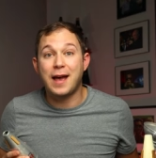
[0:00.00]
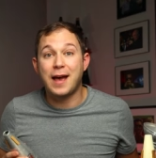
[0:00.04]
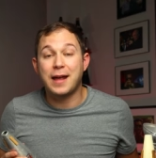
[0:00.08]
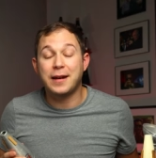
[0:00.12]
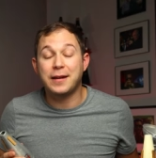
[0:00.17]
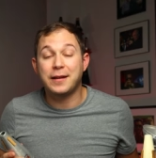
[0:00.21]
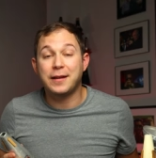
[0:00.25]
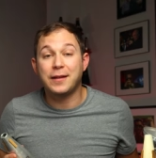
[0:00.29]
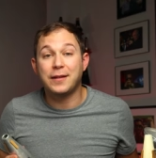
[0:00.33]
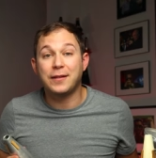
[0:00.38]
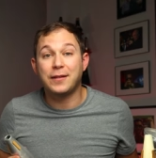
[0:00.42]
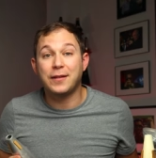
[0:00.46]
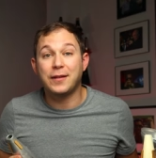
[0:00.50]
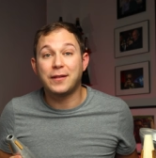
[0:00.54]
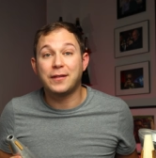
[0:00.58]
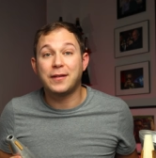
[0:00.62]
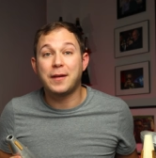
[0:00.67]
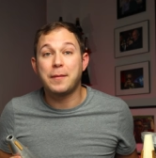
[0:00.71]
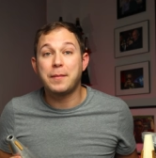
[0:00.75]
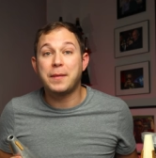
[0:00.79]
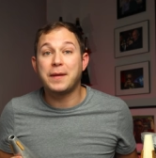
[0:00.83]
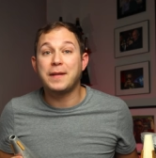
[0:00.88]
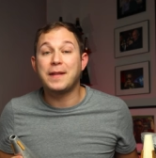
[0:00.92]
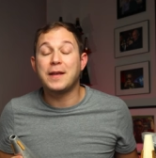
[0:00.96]
That is
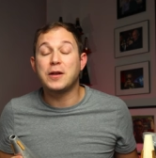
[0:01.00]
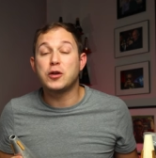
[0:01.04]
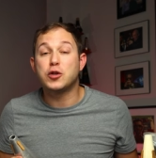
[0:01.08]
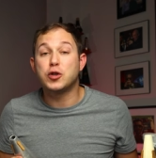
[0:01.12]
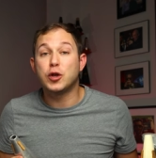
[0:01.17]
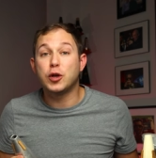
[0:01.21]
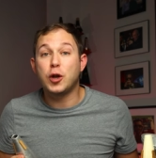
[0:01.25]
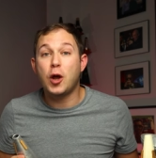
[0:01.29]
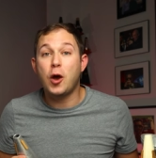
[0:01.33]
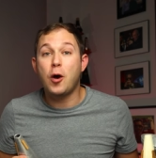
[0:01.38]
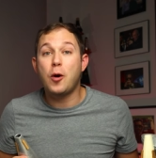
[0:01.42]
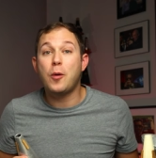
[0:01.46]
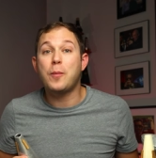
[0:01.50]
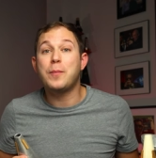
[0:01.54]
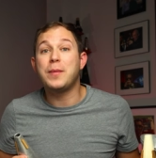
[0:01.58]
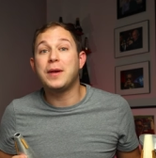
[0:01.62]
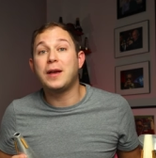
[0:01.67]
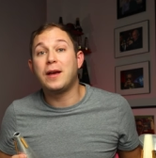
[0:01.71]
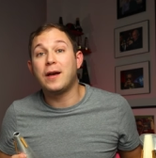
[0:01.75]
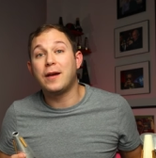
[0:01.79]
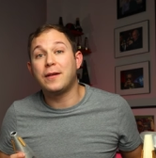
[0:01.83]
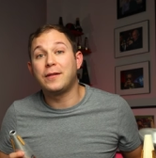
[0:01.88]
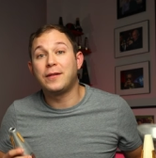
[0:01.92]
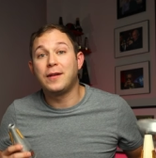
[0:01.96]
something that you should know
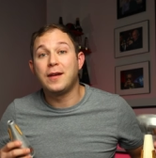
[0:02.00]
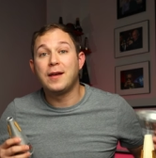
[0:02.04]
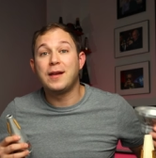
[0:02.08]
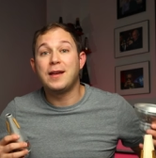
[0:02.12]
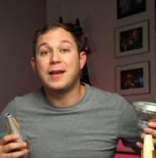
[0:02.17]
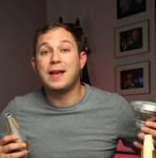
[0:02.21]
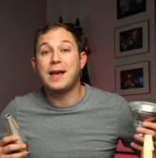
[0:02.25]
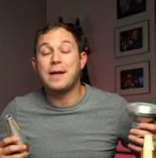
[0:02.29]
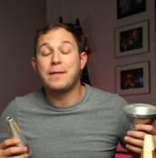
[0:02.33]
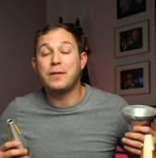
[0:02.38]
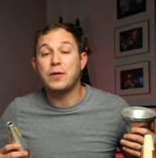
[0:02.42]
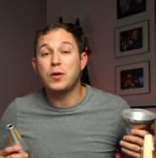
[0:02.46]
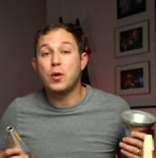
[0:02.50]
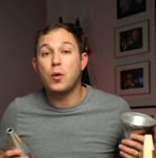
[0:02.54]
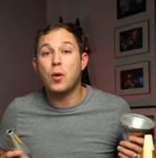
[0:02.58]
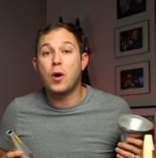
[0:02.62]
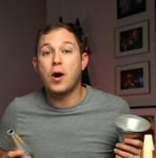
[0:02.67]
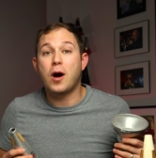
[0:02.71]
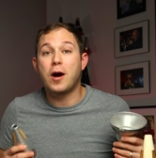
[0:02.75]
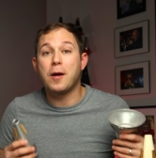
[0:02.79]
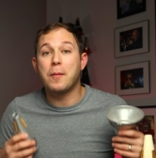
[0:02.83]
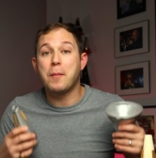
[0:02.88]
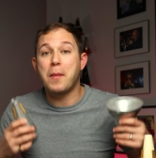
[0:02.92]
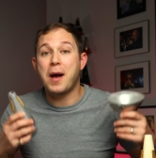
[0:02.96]
because if
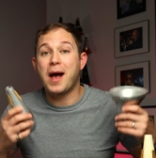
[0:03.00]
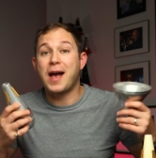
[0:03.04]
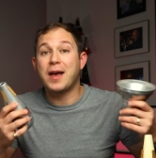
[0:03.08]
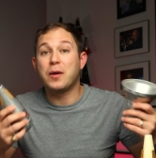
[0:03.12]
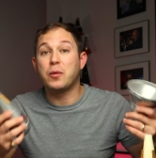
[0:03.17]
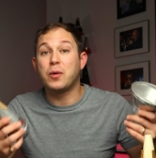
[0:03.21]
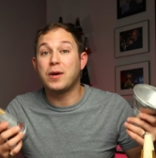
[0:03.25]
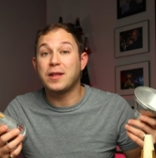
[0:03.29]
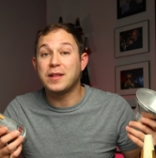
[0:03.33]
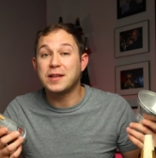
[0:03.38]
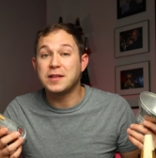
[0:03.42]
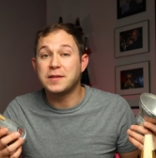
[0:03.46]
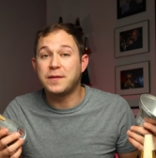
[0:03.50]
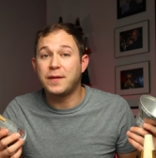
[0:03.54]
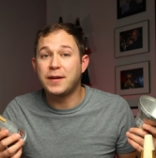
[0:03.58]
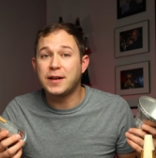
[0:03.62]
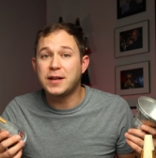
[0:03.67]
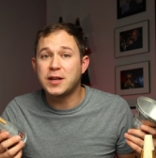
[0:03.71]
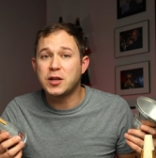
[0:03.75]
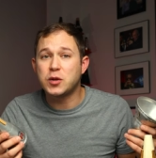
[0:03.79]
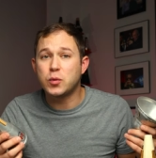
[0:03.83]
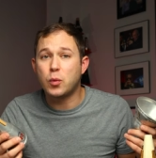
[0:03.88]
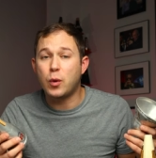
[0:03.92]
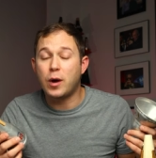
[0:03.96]
you are buying one of these
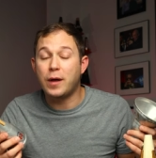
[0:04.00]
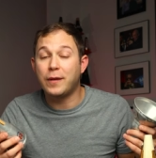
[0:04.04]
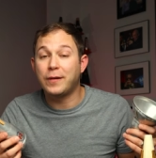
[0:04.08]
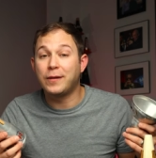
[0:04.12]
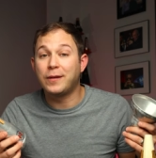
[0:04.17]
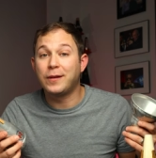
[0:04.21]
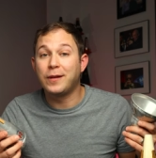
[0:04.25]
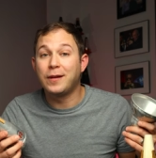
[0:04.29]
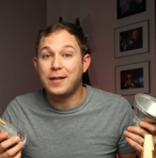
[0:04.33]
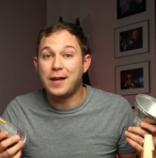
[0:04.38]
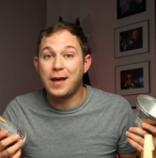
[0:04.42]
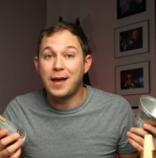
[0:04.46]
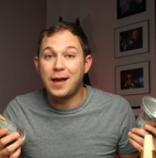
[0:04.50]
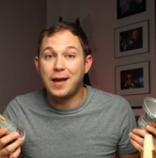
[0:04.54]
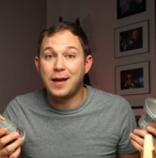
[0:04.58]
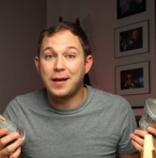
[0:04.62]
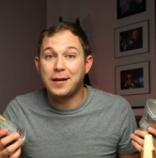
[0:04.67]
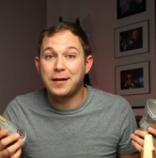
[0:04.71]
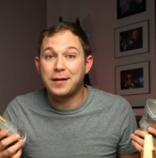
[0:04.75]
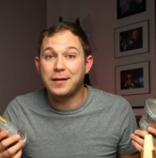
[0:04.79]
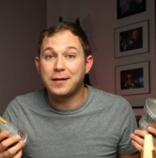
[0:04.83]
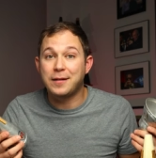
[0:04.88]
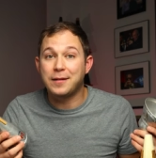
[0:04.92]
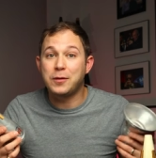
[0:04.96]
vintage ones,
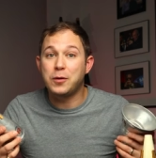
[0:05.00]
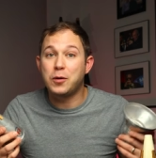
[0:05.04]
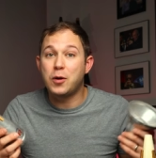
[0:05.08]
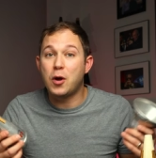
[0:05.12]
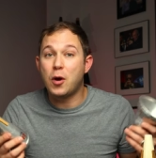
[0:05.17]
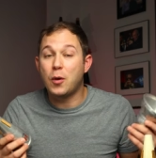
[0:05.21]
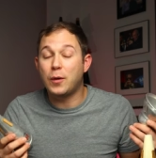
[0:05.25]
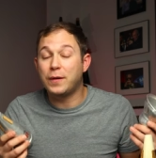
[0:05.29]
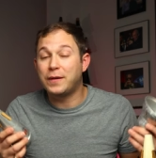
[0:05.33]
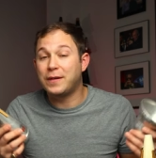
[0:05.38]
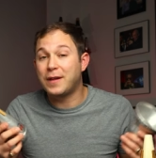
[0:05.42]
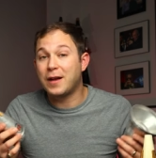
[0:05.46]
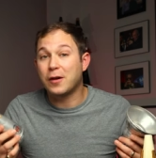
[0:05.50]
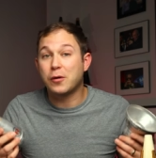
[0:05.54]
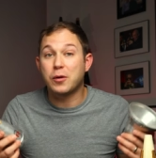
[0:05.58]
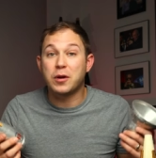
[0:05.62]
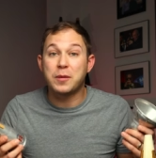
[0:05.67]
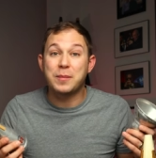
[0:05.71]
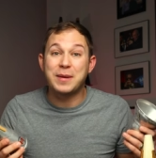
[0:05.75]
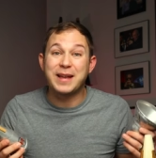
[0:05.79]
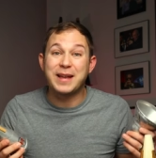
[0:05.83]
then you know it's not going